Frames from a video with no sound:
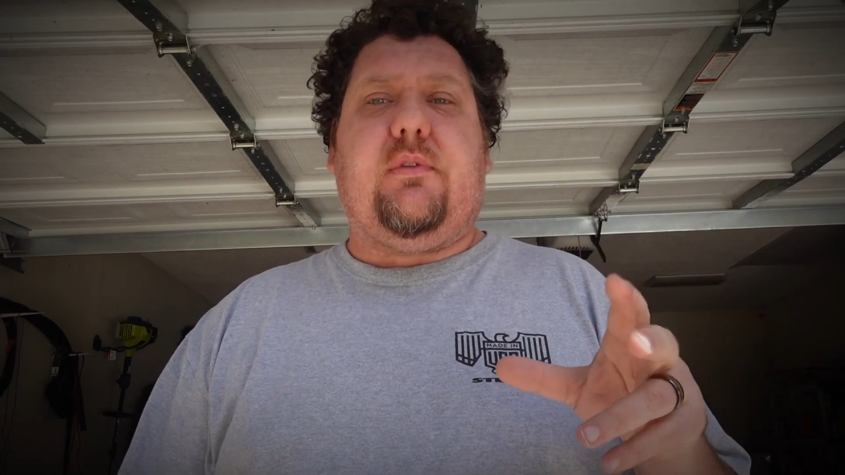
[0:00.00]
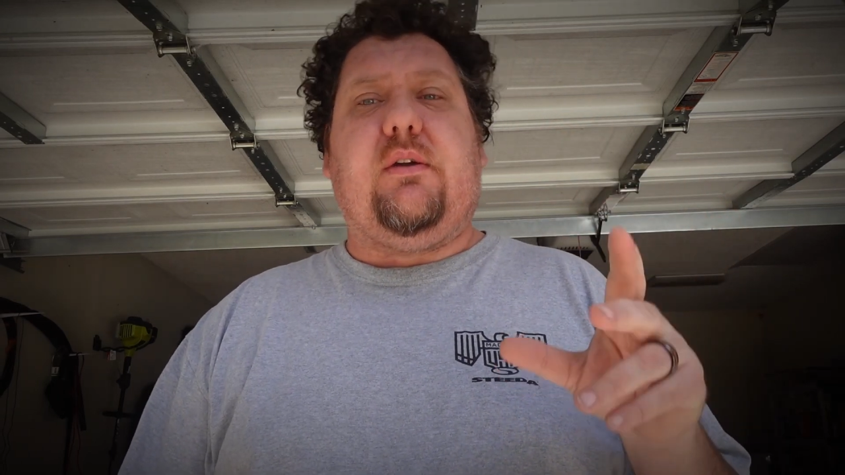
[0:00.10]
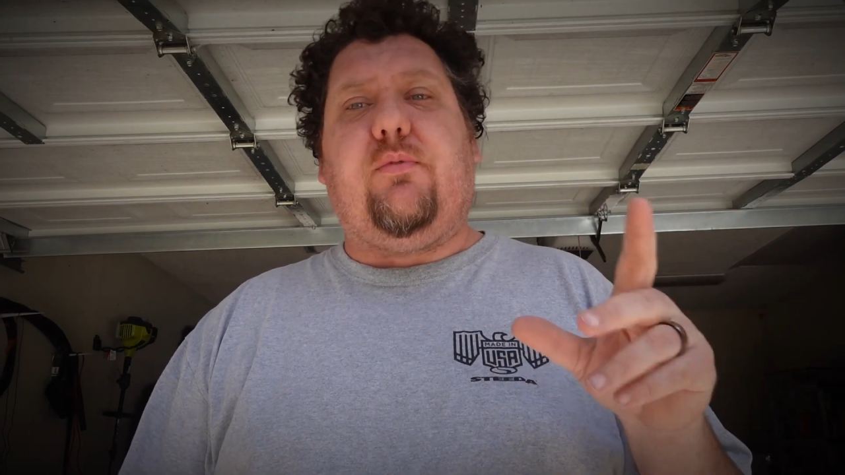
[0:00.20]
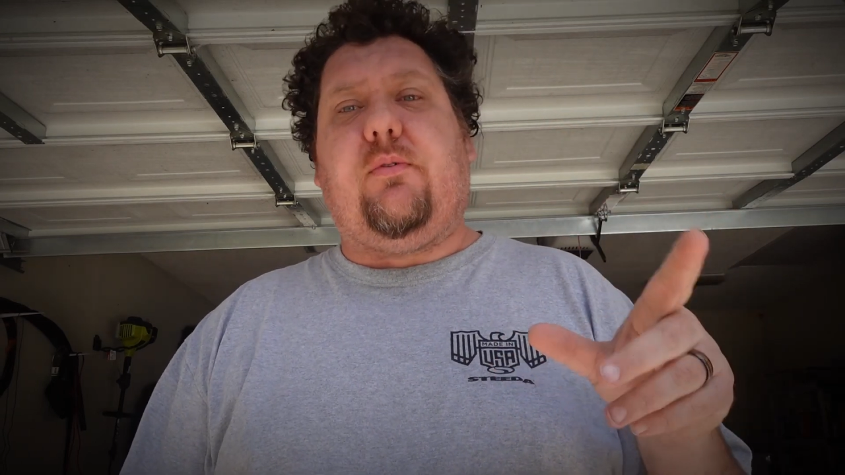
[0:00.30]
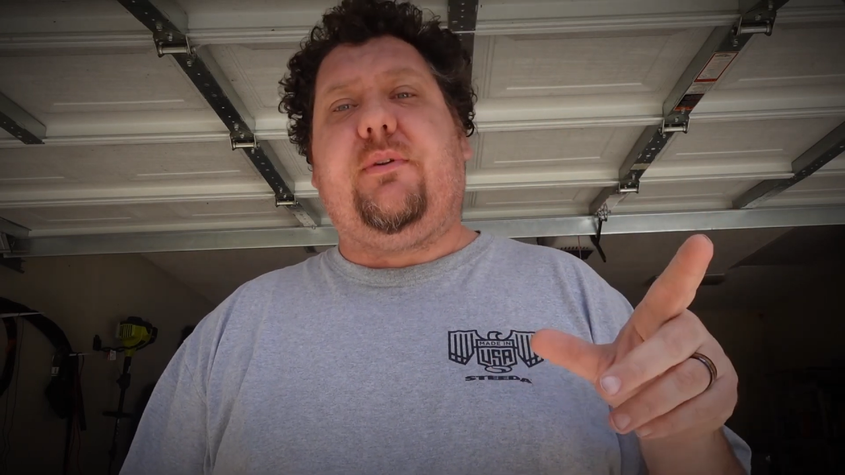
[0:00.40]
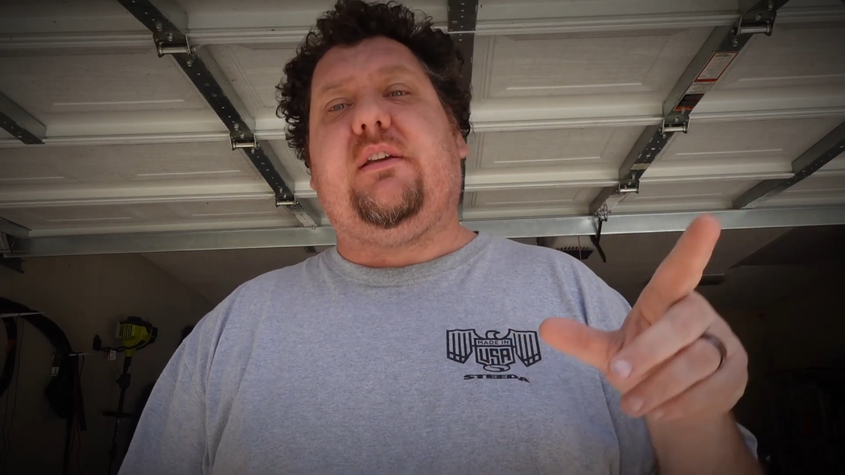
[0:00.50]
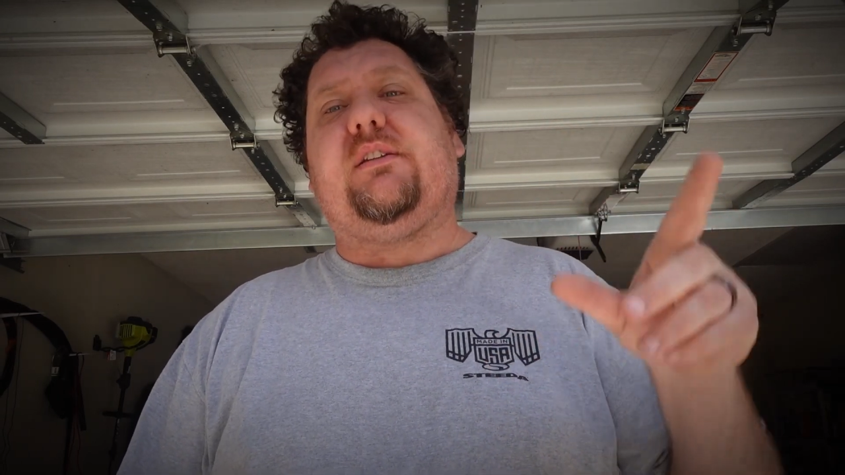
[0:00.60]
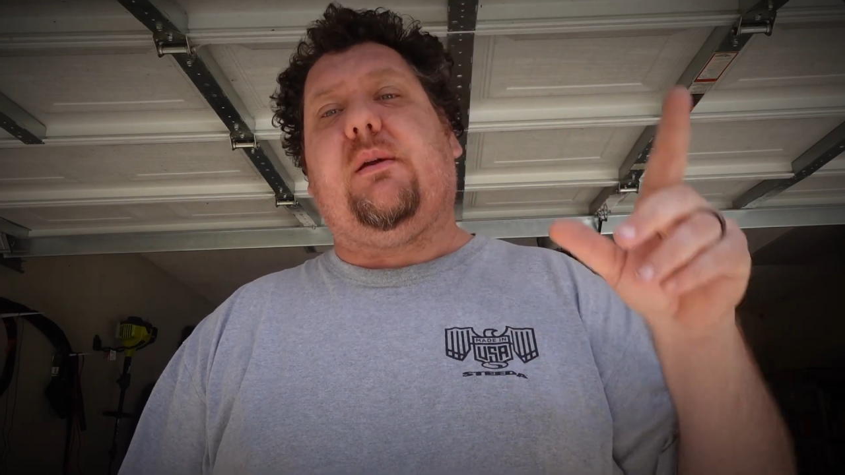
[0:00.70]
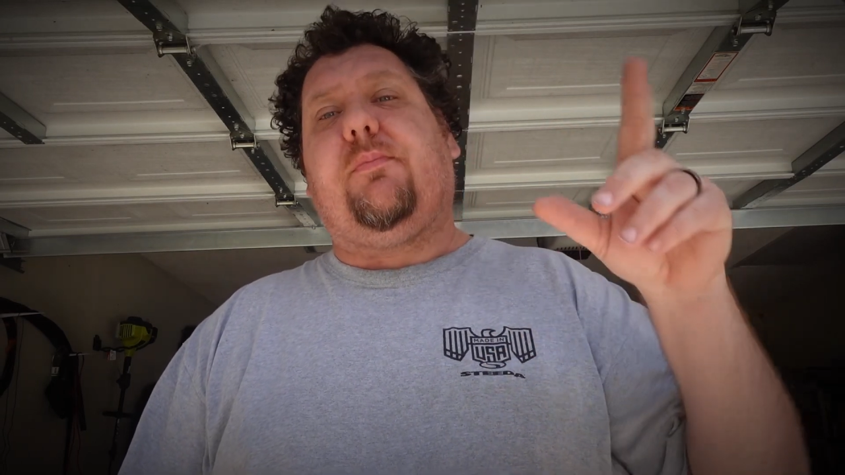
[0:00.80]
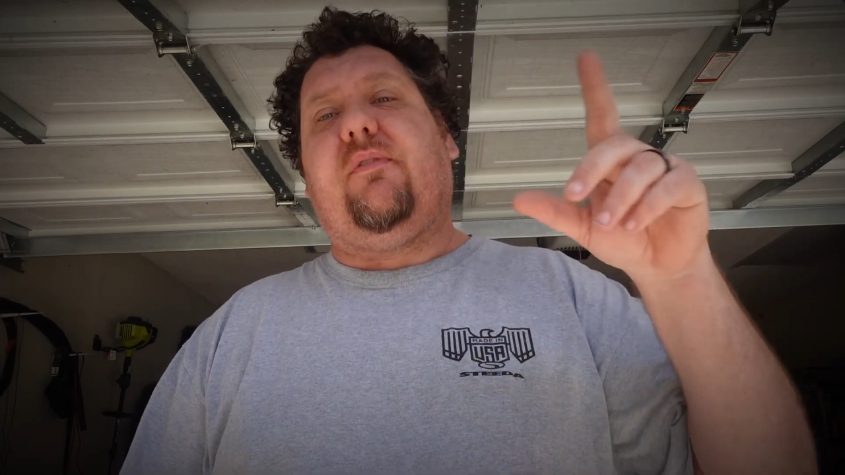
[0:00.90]
there will be a
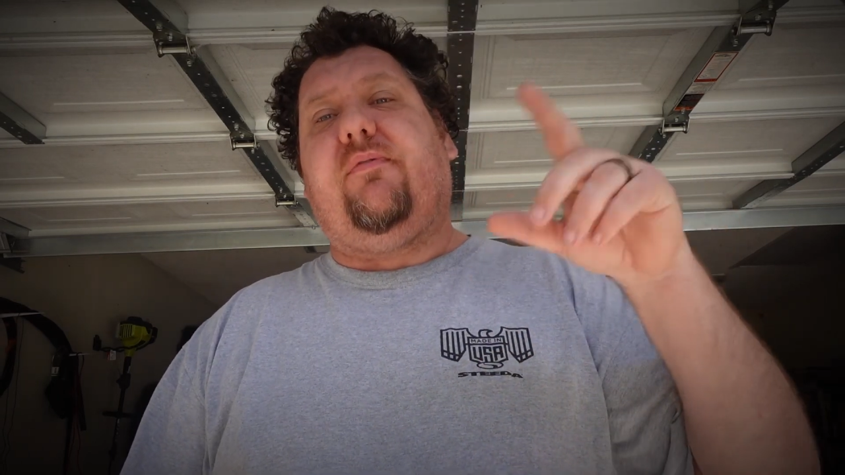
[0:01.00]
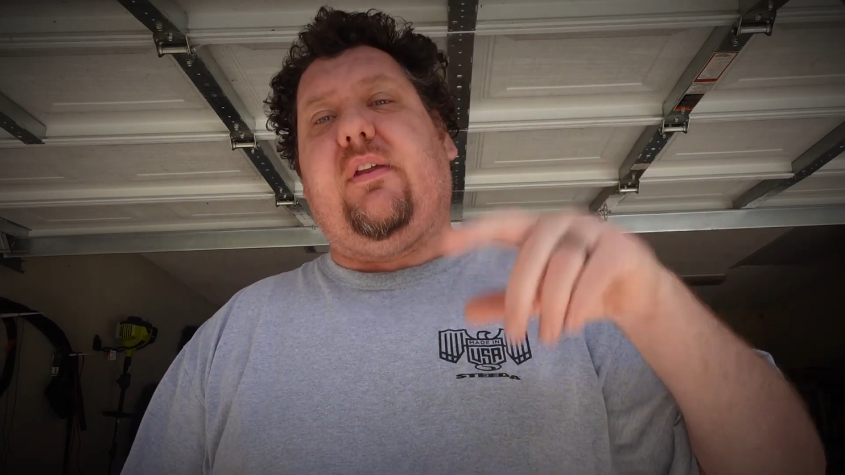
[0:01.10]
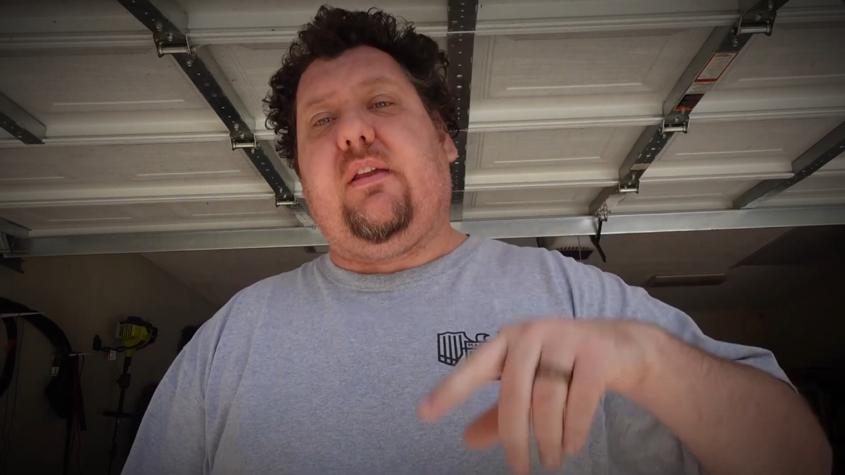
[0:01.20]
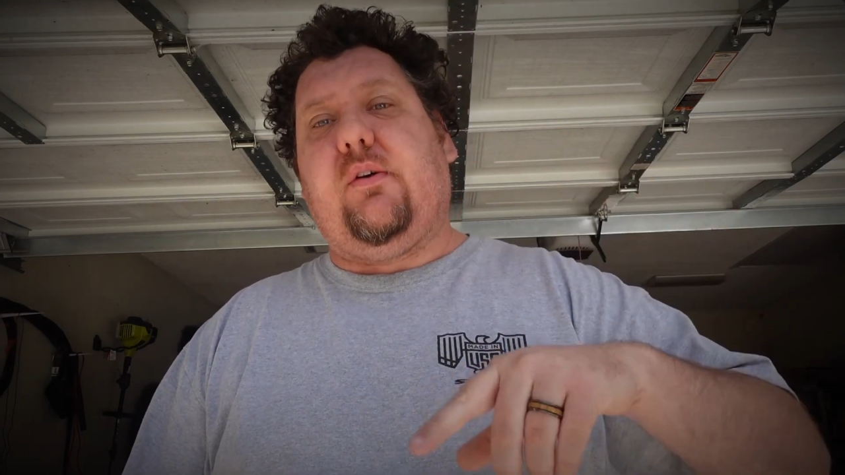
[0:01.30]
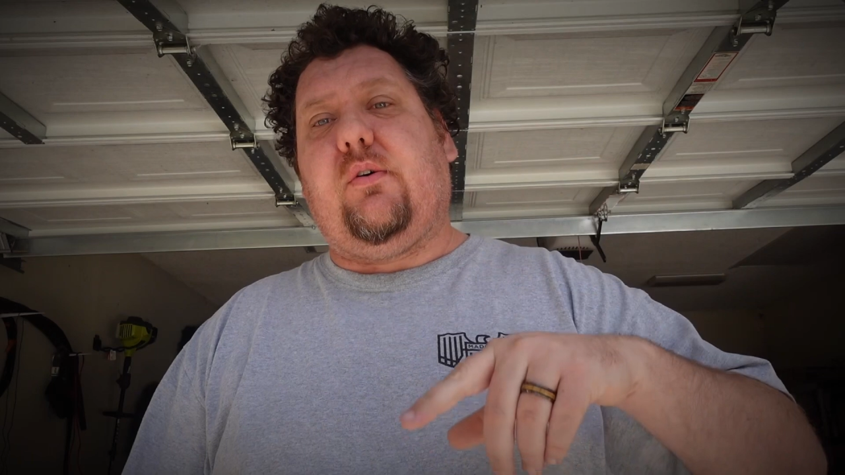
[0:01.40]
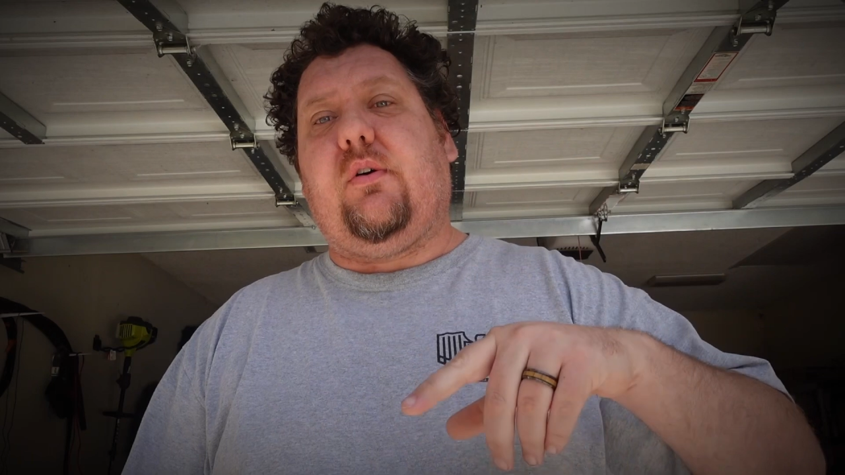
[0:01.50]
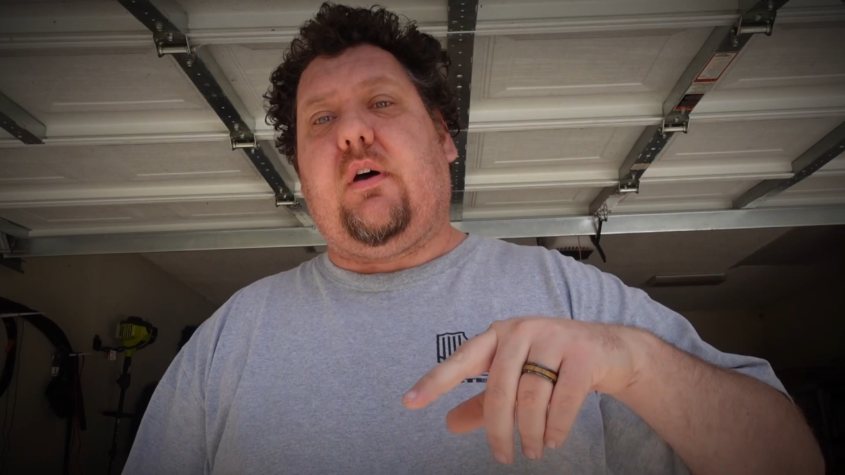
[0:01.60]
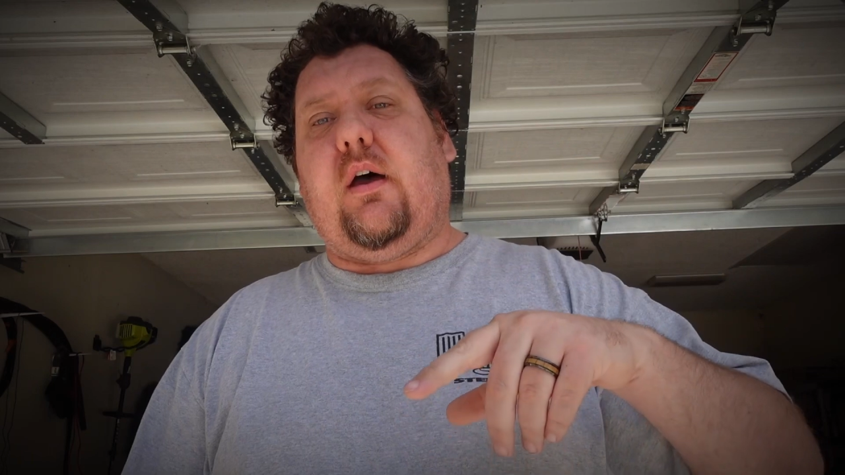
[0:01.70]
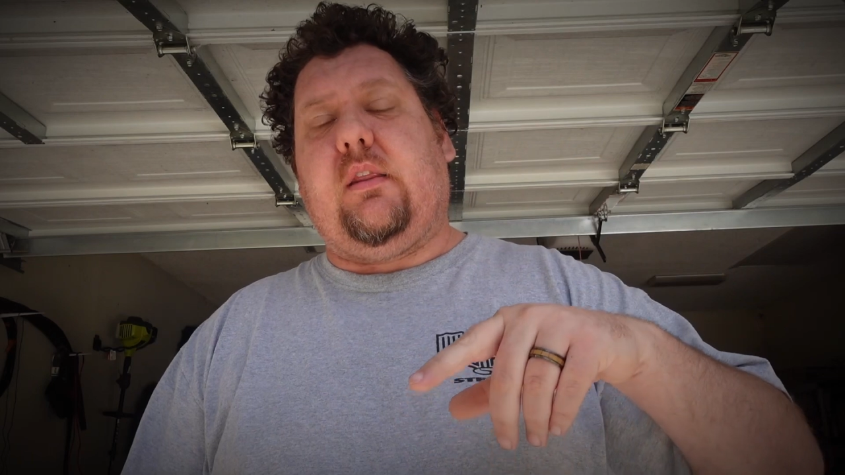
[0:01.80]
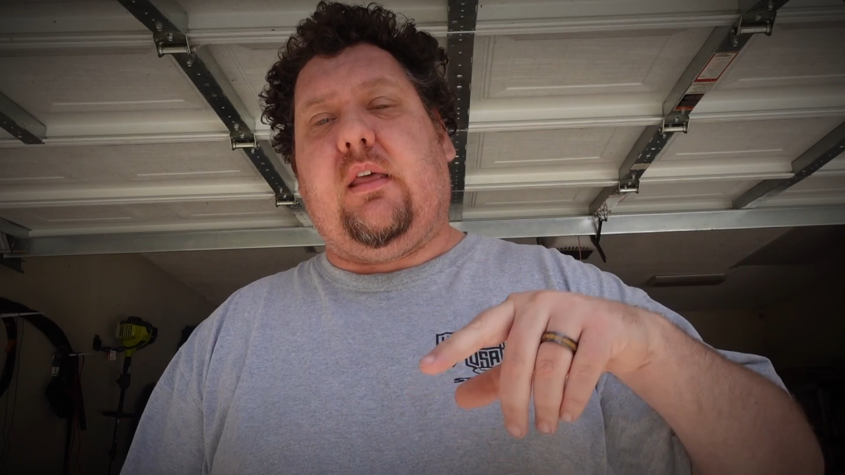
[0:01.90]
separate video
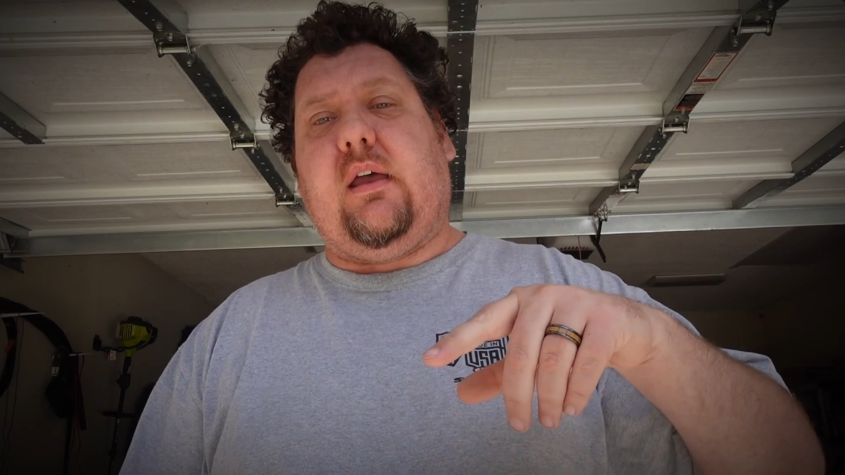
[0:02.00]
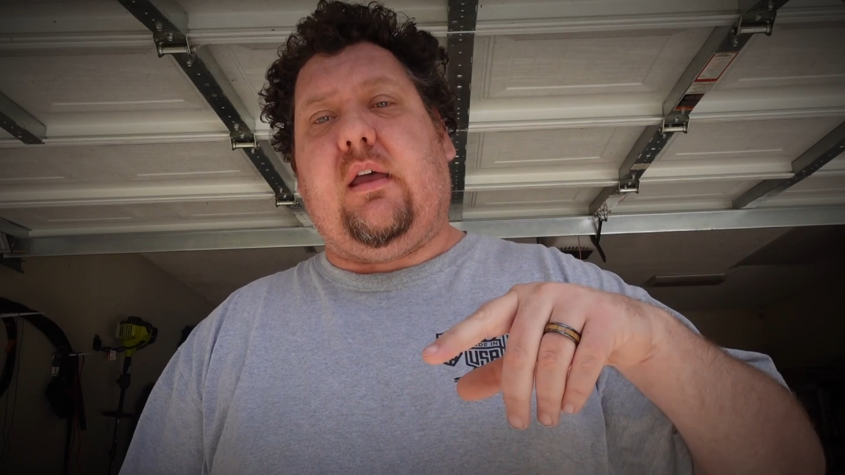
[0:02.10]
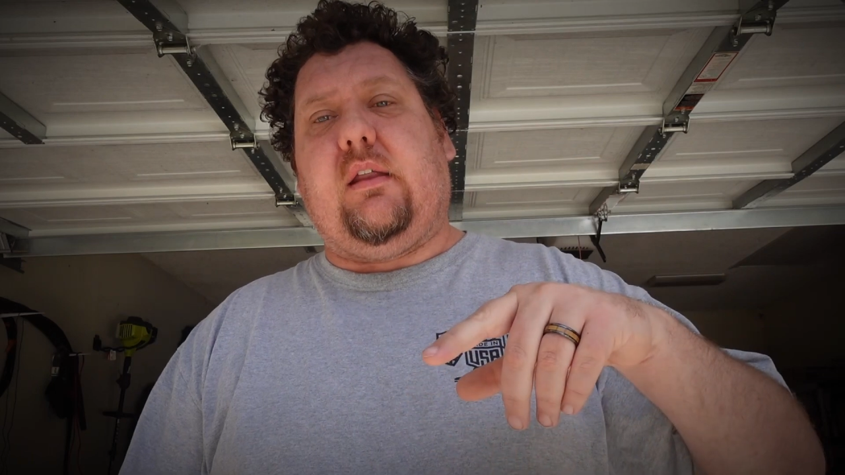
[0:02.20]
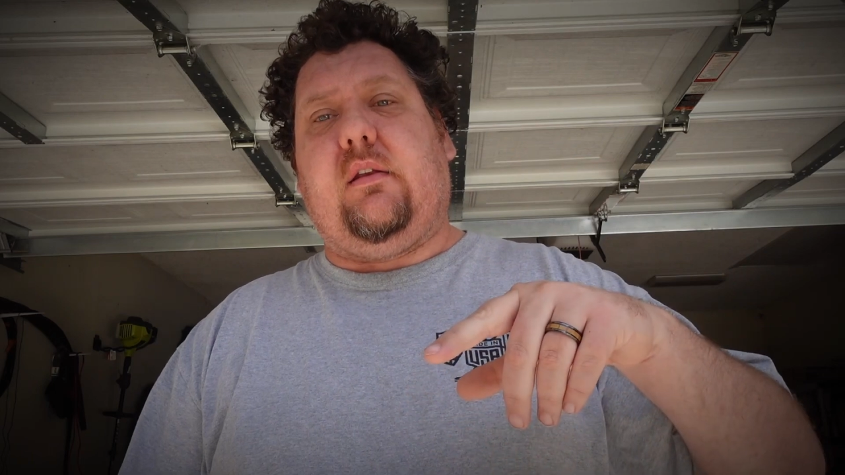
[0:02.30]
on that